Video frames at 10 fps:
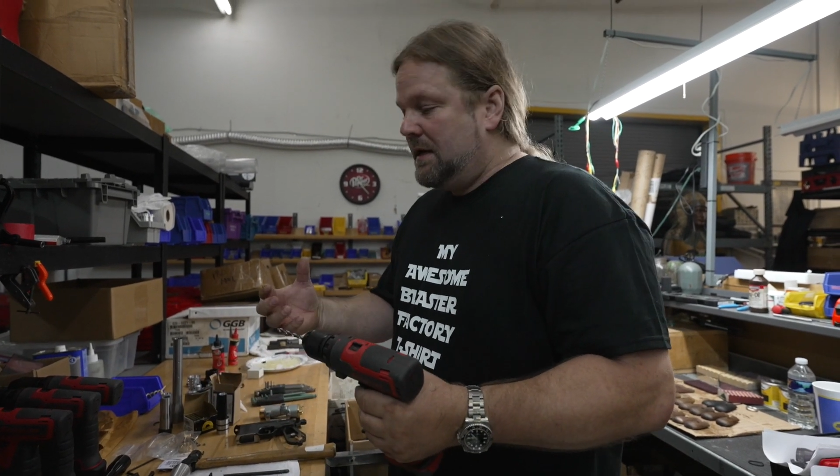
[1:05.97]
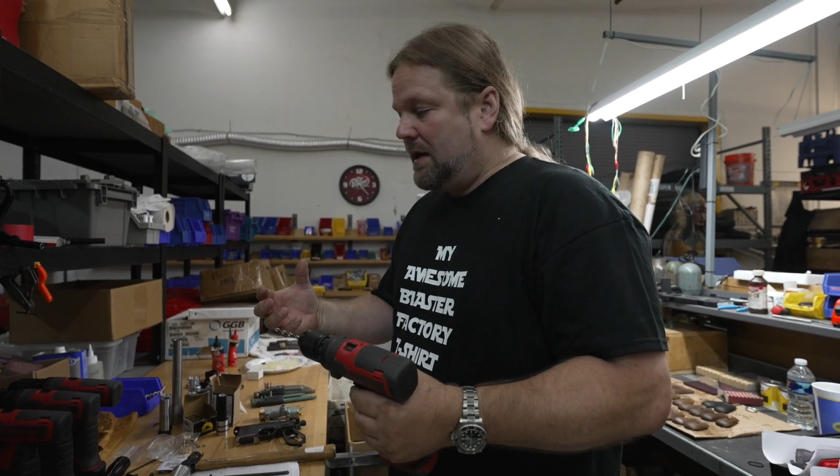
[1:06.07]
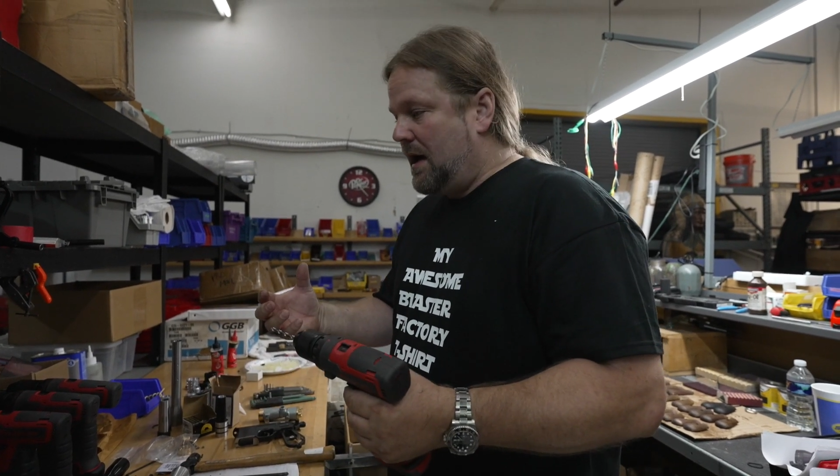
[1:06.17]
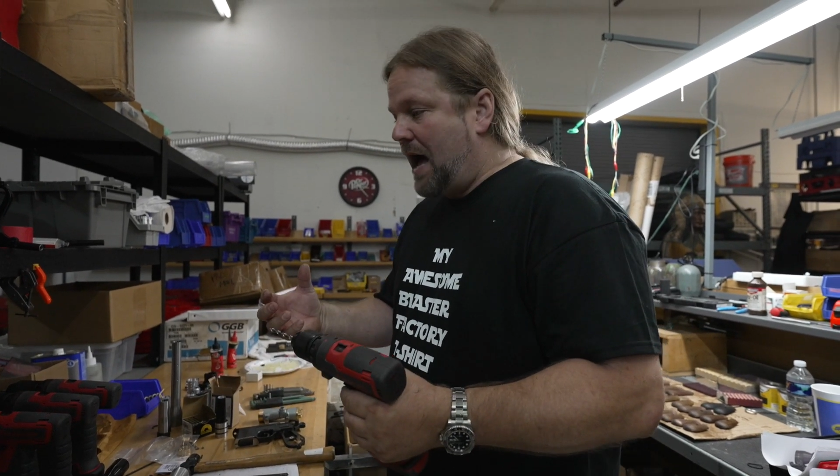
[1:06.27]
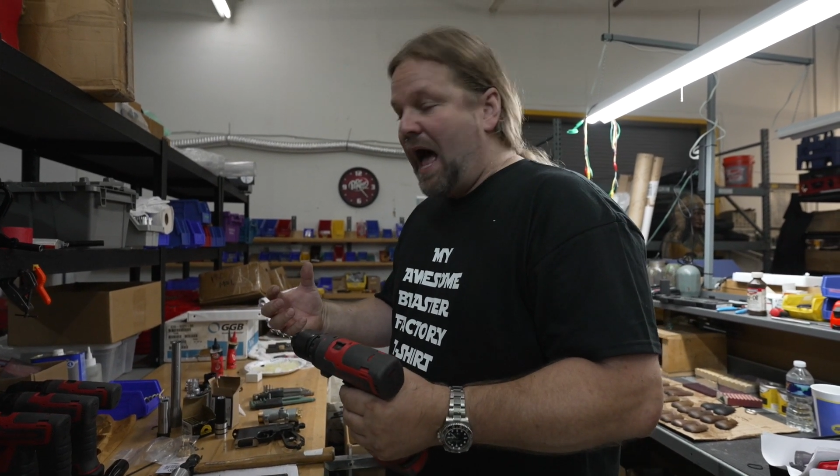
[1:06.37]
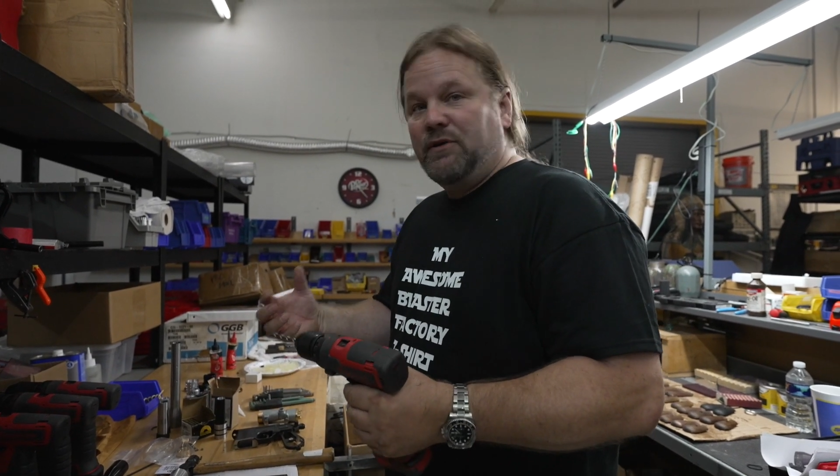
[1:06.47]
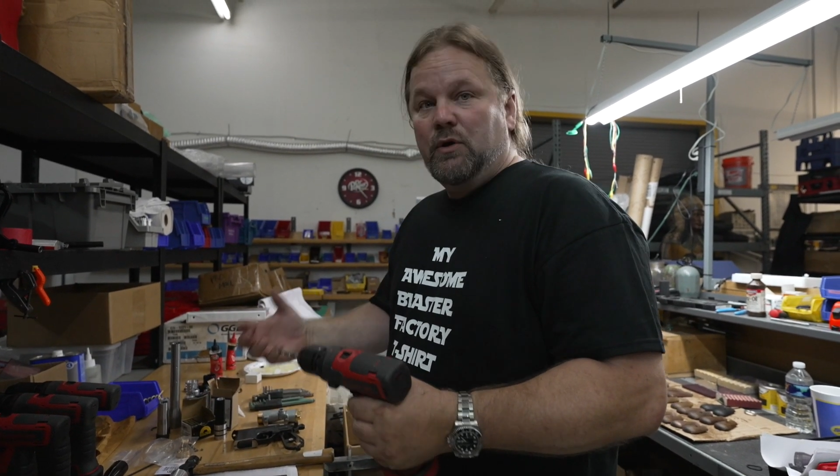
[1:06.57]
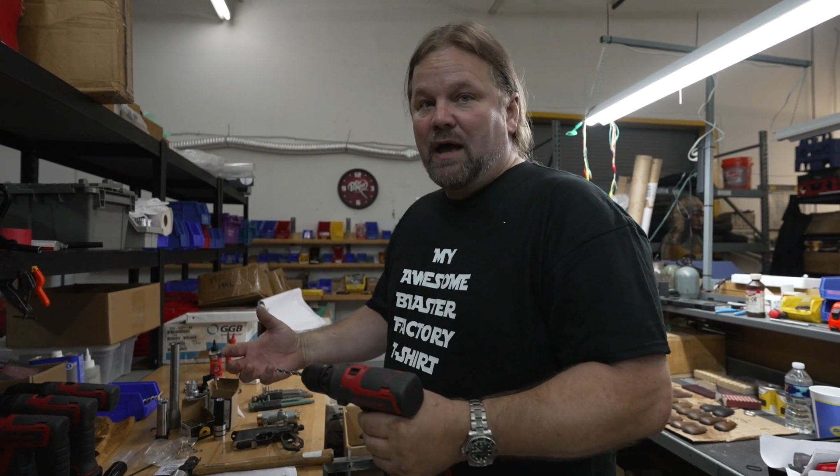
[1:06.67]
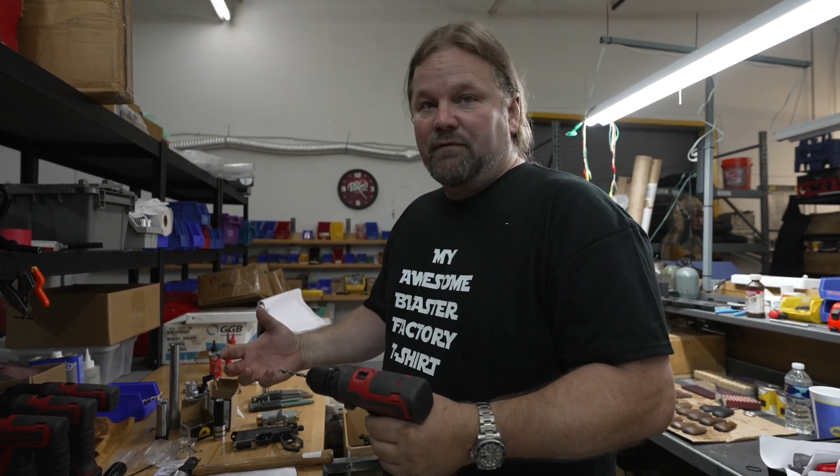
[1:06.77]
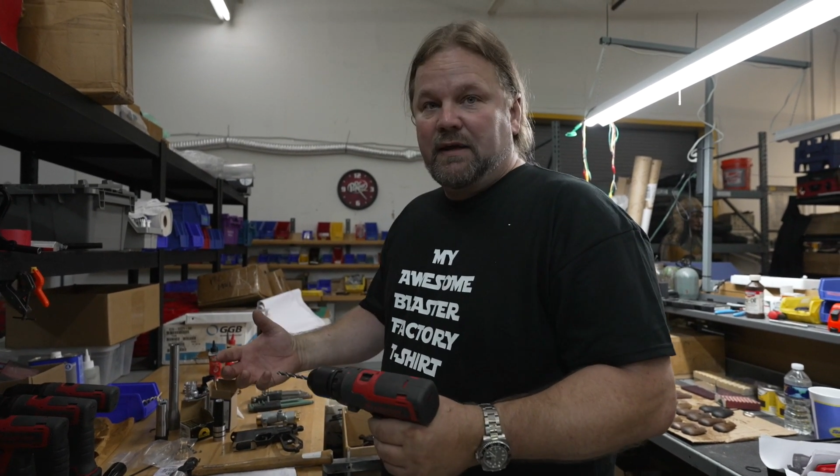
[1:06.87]
I
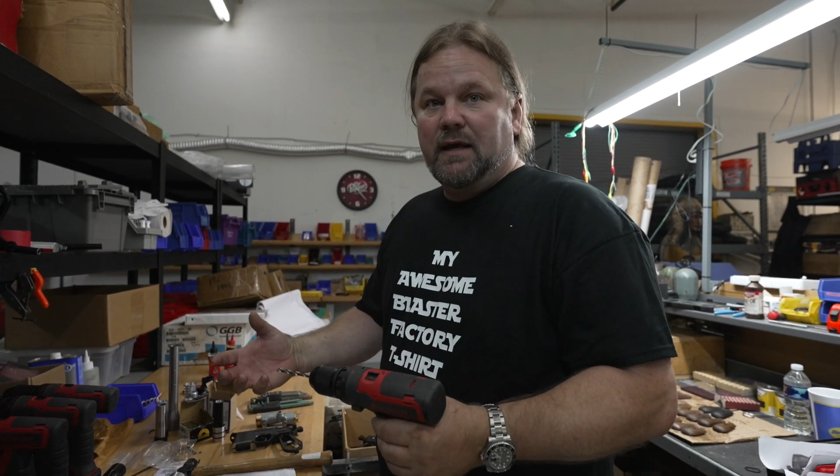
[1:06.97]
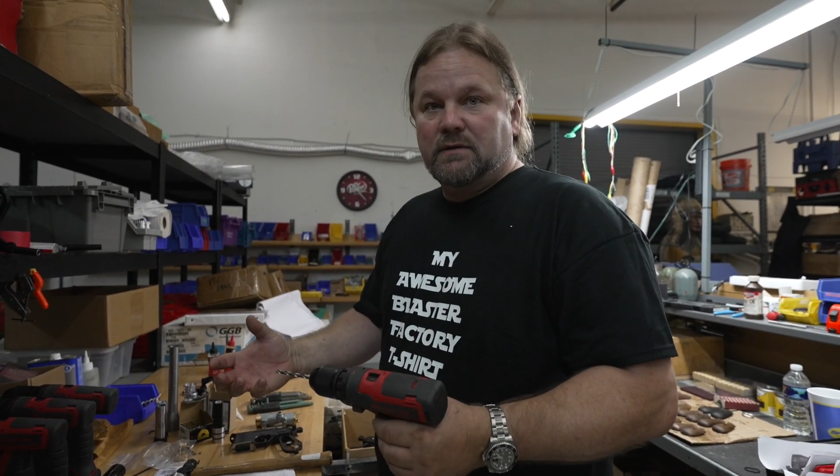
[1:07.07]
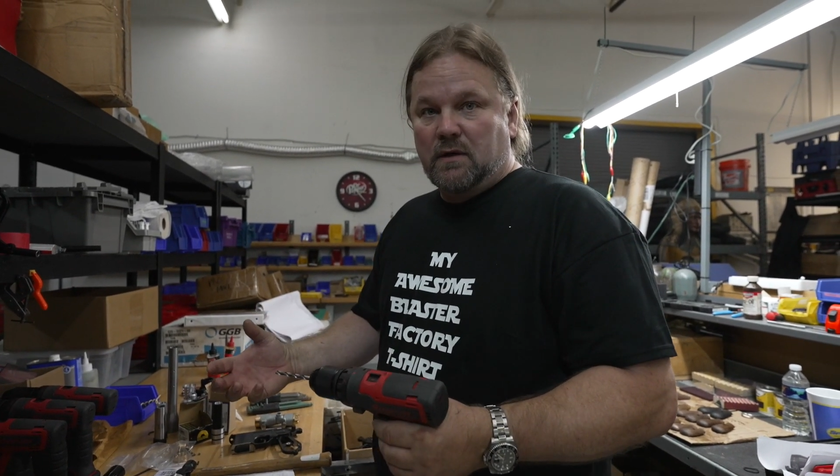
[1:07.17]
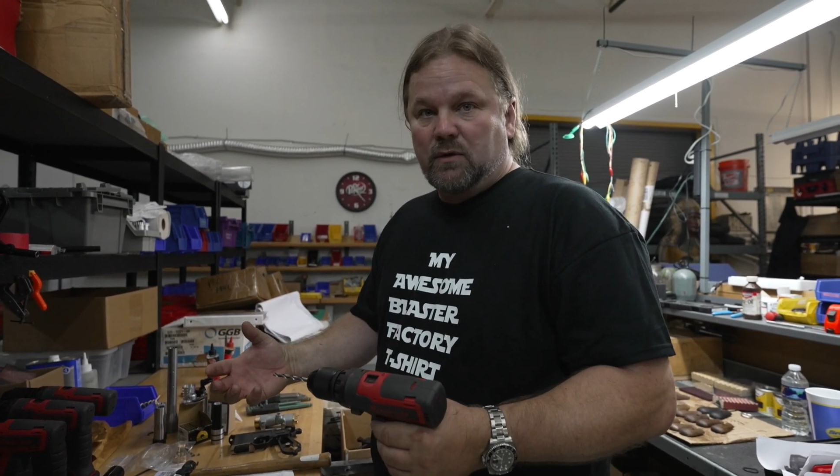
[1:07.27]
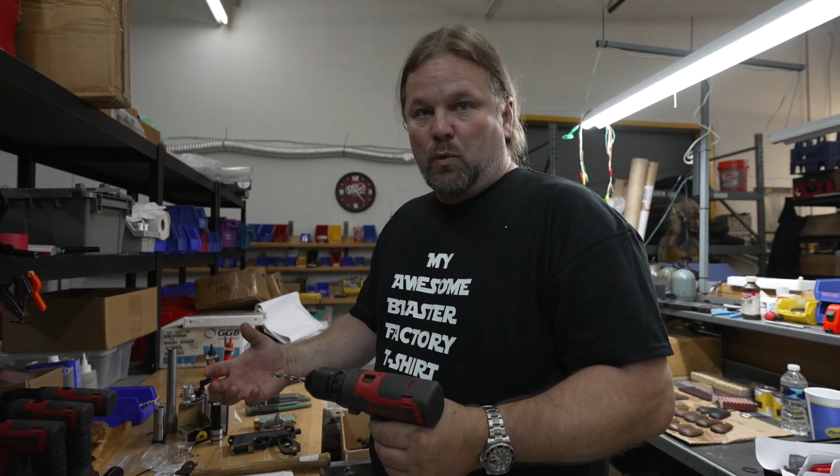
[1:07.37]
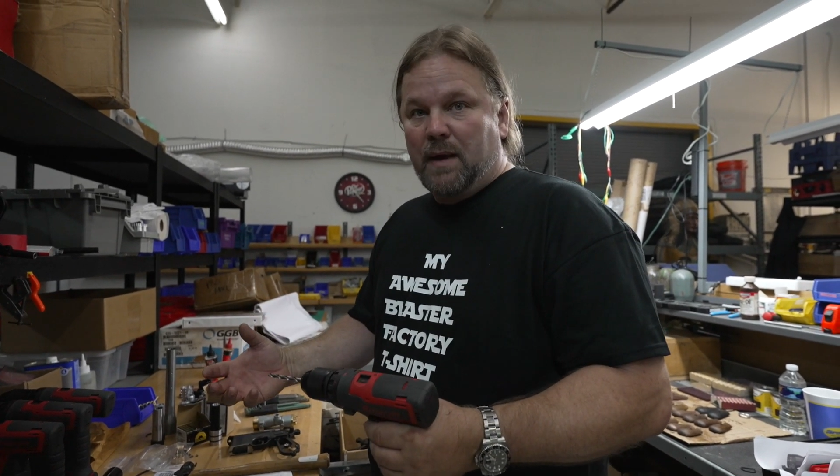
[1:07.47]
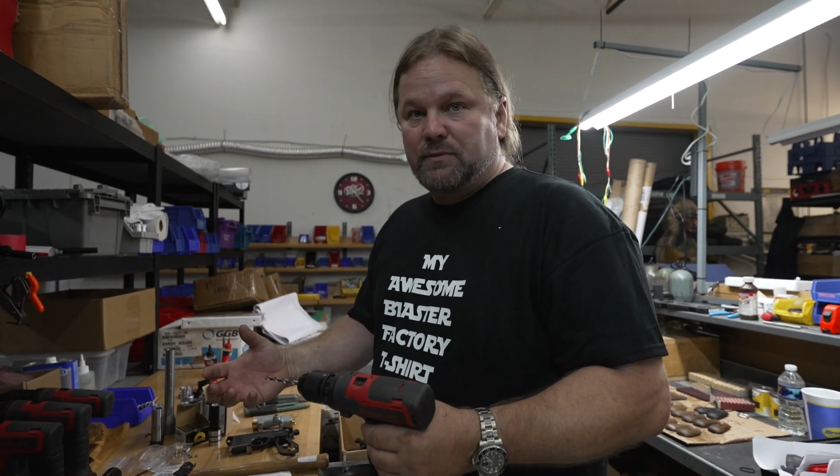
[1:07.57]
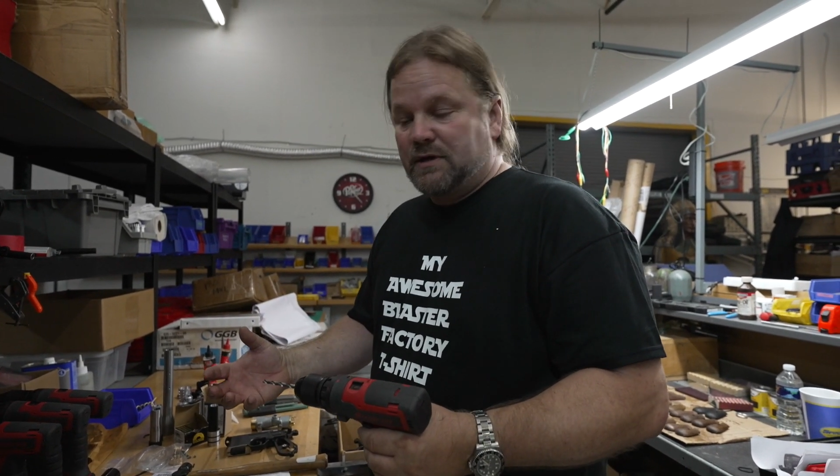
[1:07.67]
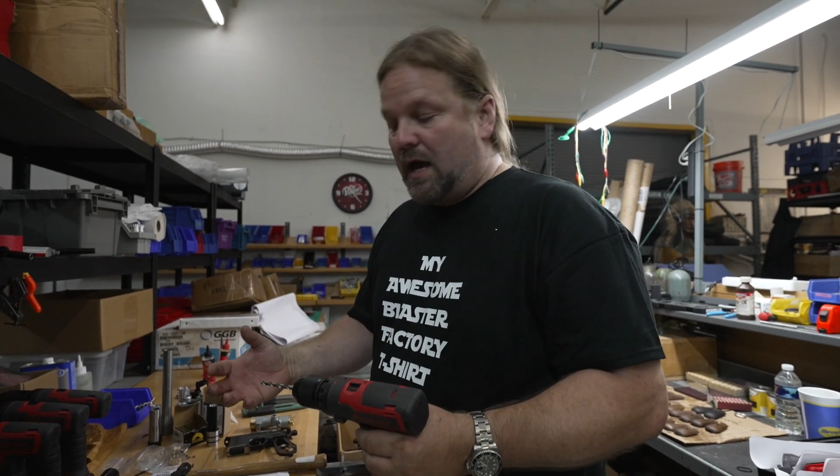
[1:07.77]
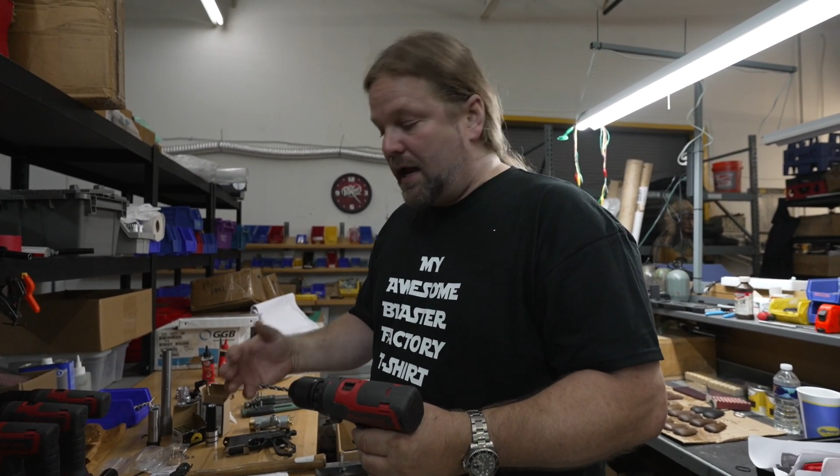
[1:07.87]
do have kits on the
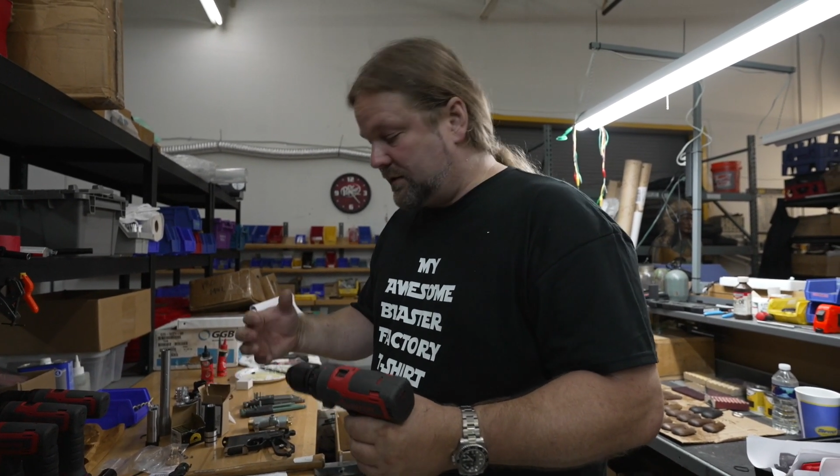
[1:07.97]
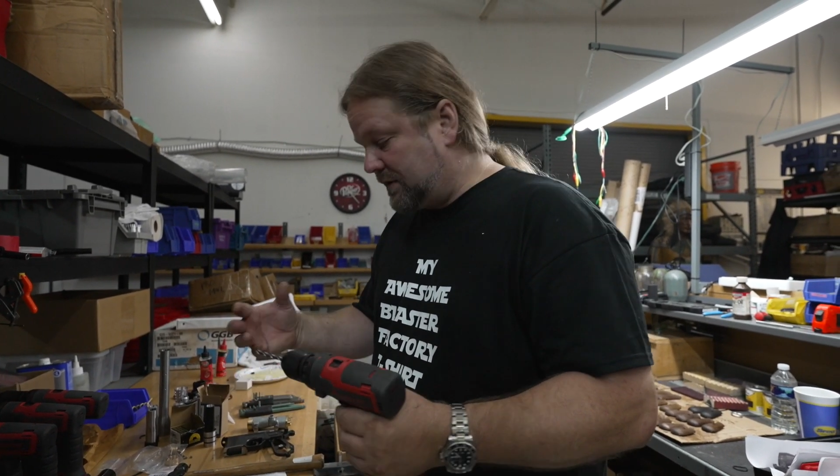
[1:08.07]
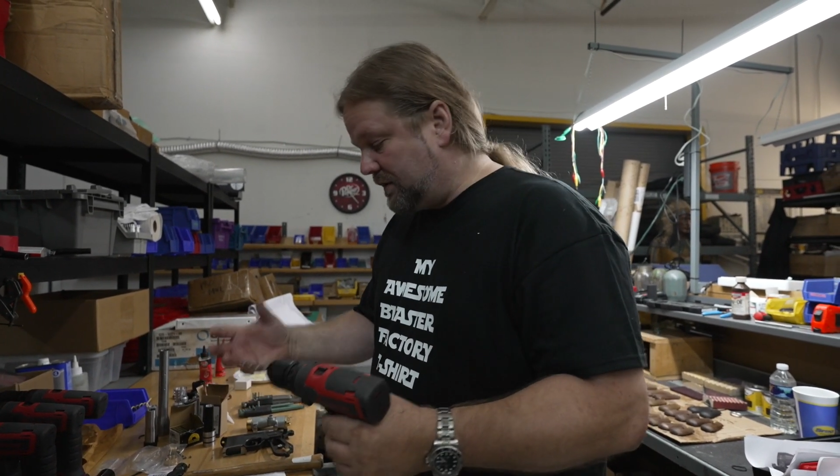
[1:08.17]
website so